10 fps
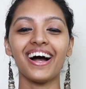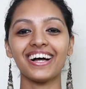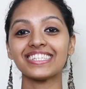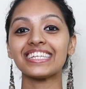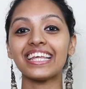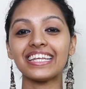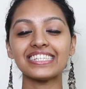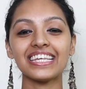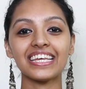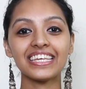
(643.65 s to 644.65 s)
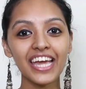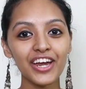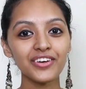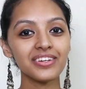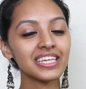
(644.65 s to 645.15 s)
Until then, take
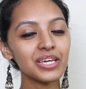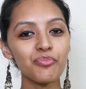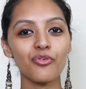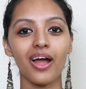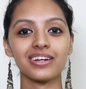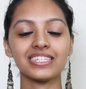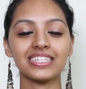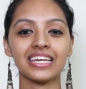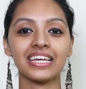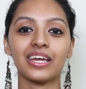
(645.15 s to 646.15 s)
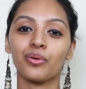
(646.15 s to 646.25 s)
care, keep practicing,